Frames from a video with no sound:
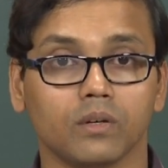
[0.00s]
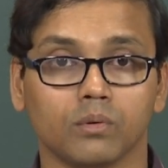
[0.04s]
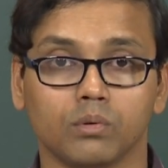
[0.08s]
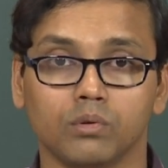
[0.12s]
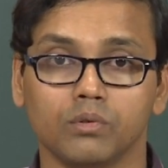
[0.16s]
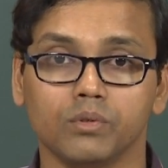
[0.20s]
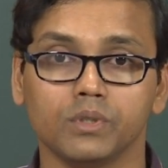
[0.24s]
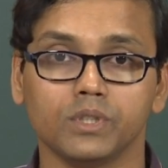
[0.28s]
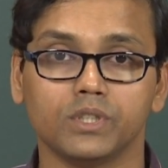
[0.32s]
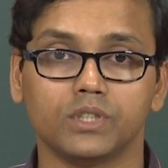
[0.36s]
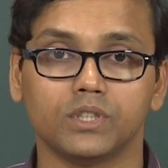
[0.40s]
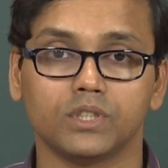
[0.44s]

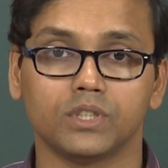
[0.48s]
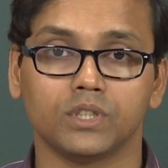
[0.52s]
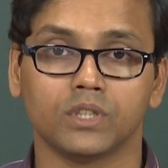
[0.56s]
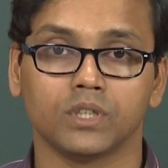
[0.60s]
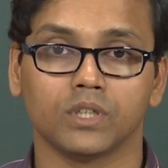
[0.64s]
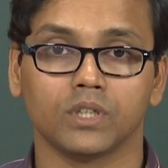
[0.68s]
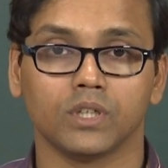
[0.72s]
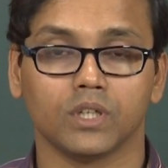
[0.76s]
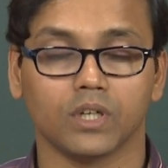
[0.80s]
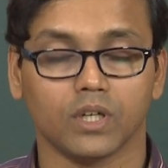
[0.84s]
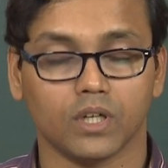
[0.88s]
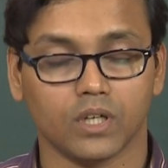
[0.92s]
which
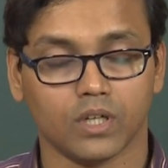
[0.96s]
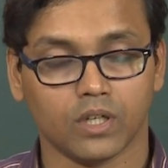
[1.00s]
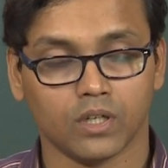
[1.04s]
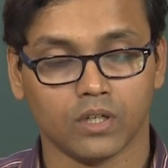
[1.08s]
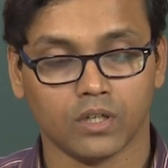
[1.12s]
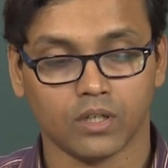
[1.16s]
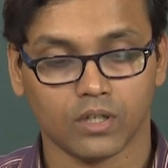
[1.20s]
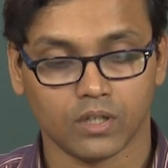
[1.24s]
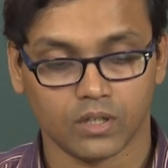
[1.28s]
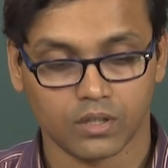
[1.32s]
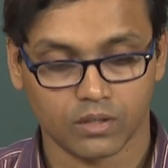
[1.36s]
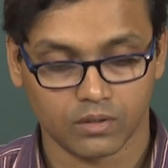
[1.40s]

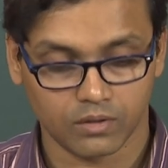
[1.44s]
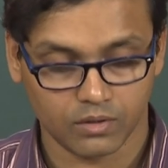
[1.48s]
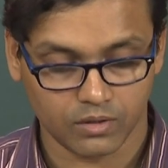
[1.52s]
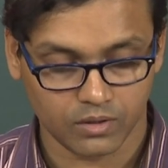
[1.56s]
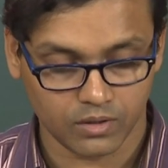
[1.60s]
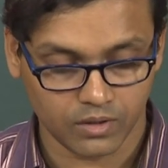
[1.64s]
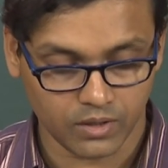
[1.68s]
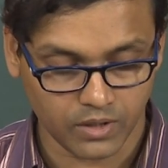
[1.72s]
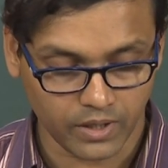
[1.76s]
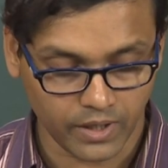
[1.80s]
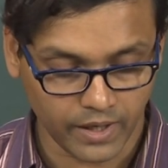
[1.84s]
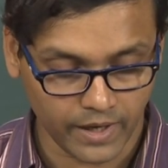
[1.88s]
uh,
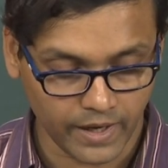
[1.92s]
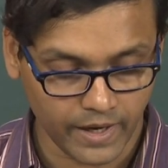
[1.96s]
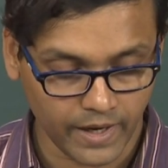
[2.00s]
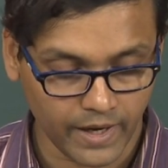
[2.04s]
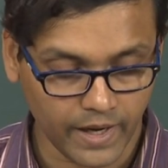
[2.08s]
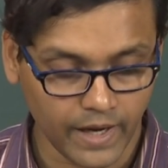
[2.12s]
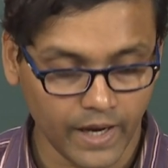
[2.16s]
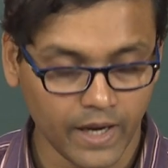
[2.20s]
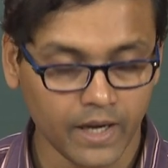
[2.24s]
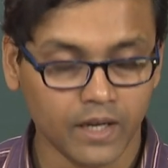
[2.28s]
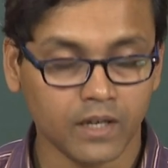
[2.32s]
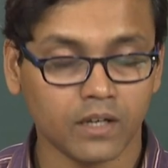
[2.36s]

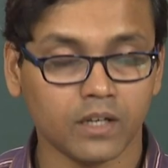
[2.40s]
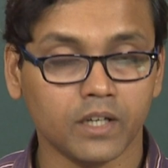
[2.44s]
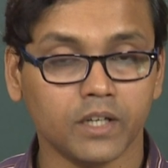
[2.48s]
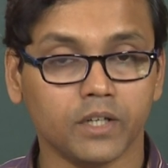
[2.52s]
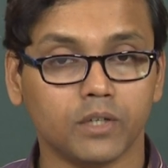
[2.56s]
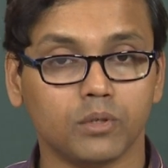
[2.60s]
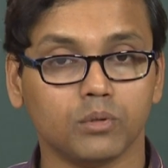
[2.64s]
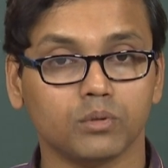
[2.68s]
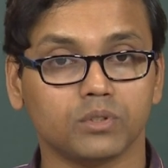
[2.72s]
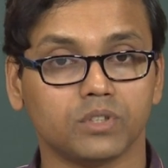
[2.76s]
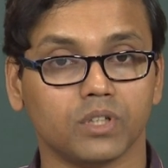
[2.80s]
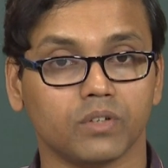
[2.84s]
can
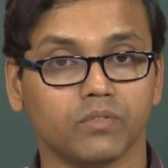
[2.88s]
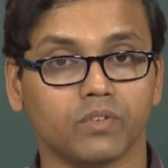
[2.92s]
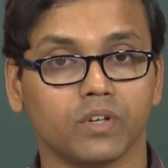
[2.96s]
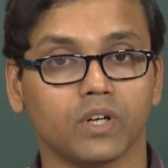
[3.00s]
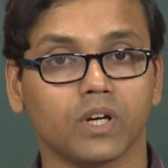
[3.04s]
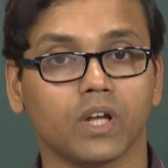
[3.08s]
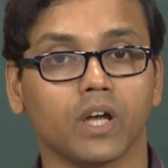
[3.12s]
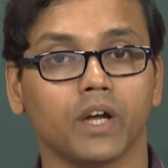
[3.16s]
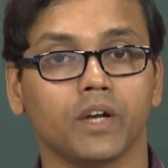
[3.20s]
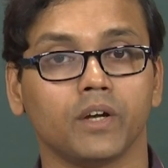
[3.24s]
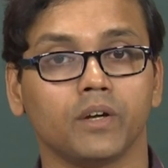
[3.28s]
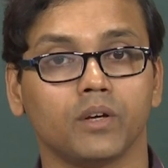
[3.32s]
lead to
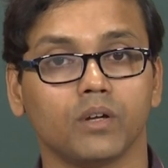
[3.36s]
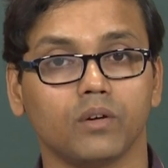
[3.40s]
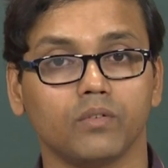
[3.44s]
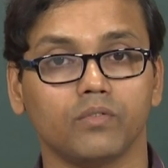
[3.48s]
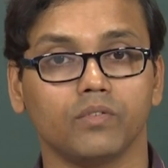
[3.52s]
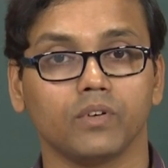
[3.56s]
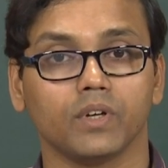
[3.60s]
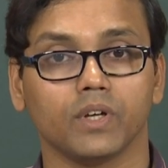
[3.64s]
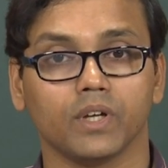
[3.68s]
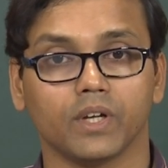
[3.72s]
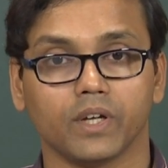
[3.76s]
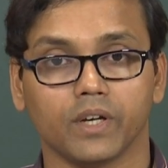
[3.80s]
severe kind
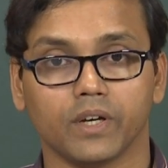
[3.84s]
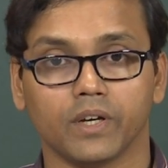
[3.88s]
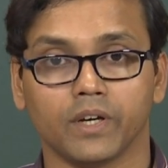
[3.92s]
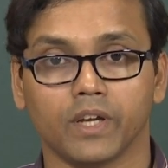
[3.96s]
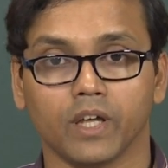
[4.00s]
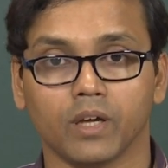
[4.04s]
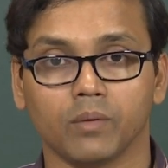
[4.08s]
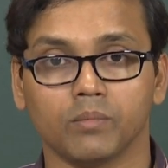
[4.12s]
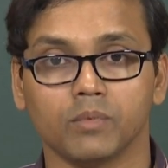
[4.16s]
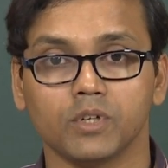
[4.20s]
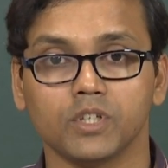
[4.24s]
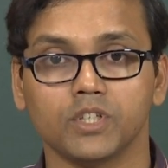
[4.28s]
of
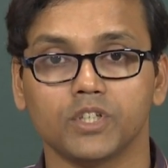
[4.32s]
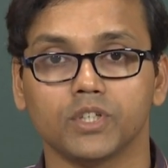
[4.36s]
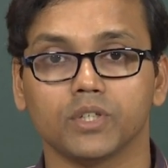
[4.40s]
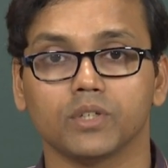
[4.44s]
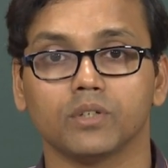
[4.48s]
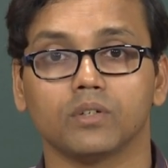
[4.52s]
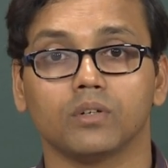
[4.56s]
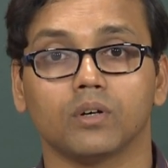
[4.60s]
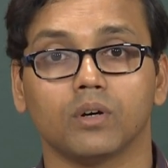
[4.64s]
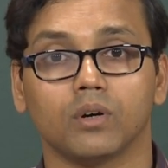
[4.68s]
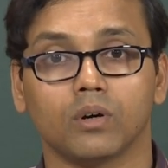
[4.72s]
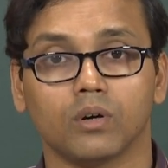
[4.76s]
damage
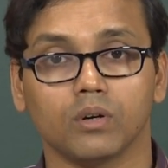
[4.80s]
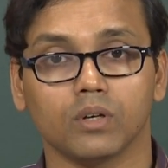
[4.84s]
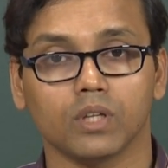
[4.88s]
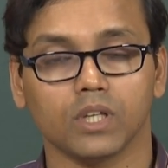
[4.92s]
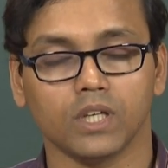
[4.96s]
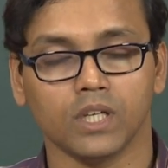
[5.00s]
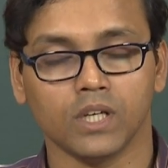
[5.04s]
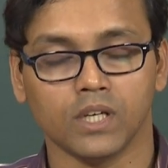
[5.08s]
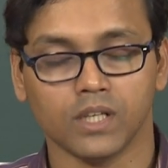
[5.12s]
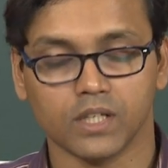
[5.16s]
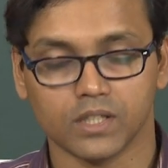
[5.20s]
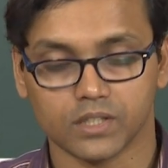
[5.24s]
or
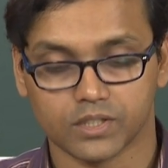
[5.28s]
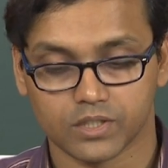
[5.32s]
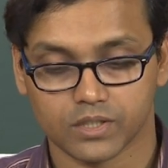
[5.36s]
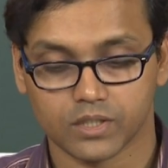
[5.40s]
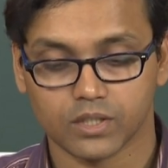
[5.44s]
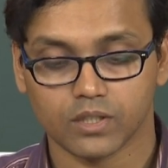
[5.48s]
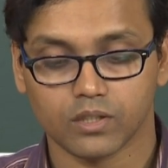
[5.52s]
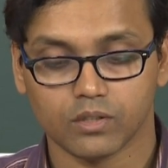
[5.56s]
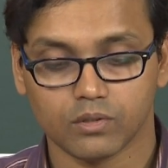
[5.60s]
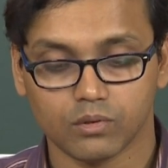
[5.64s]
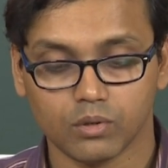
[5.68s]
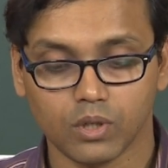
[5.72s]

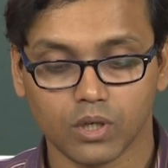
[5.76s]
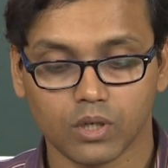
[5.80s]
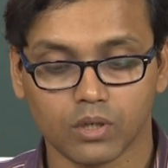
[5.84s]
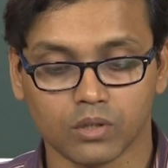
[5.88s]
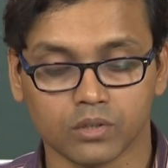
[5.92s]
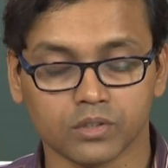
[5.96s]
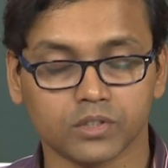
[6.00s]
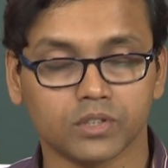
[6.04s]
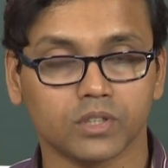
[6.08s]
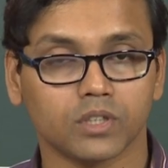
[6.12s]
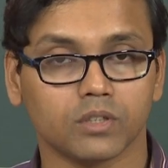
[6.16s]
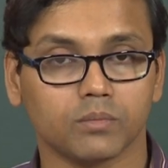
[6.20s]
illness to the
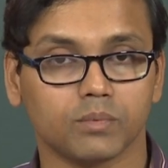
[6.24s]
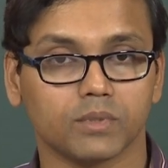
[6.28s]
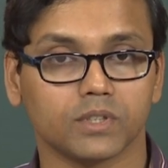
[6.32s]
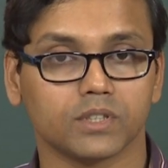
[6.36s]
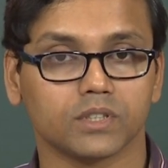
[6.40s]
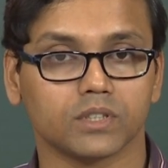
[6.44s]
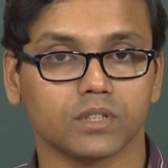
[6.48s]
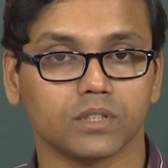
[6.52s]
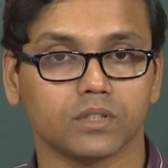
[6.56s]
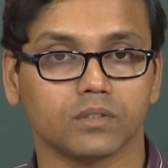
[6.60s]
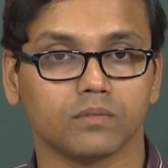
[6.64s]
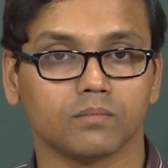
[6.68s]
concerned
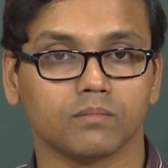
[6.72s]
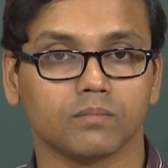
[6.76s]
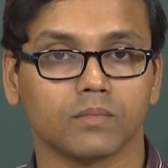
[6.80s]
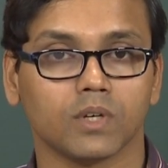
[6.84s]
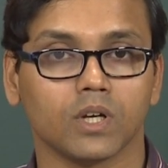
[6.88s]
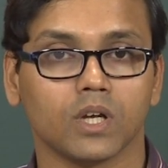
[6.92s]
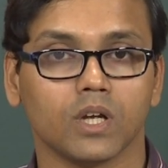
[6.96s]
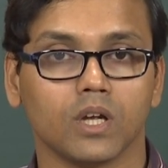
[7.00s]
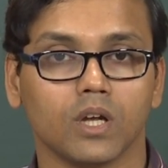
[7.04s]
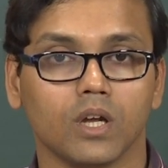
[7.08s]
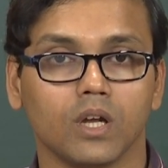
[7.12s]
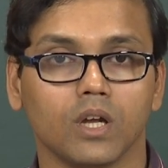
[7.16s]
person.
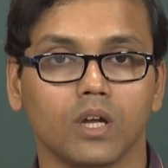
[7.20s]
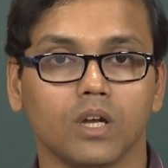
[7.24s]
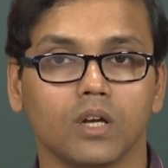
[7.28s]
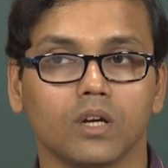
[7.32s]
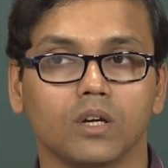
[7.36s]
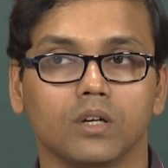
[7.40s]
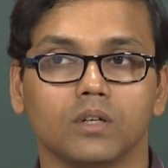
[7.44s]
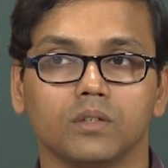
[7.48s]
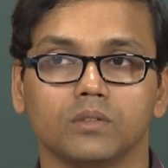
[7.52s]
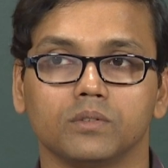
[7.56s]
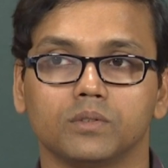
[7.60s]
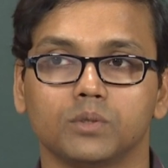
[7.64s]

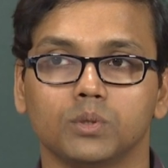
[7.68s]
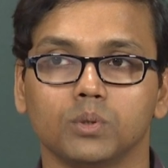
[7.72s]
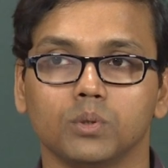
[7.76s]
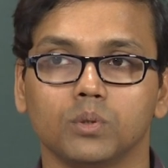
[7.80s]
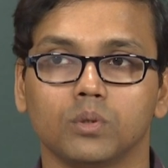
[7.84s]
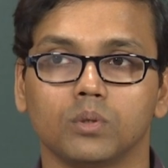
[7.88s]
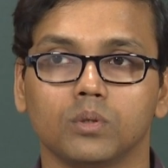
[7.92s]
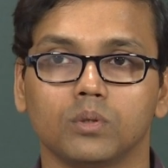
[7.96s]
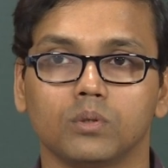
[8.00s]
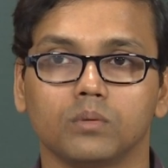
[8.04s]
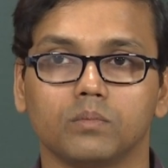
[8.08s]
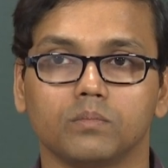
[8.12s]

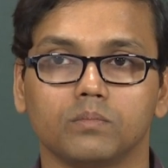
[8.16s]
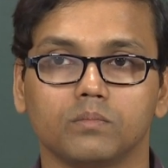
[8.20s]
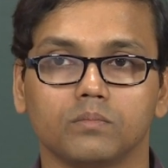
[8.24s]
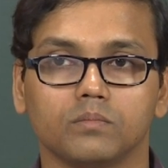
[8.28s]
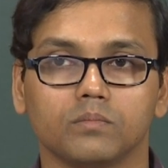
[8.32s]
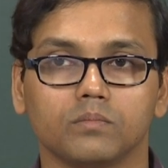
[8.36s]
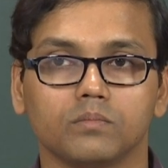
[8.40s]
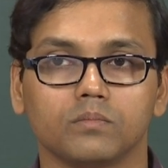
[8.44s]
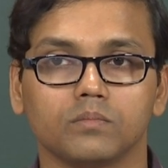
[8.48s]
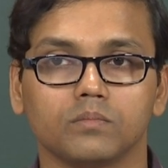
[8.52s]
So,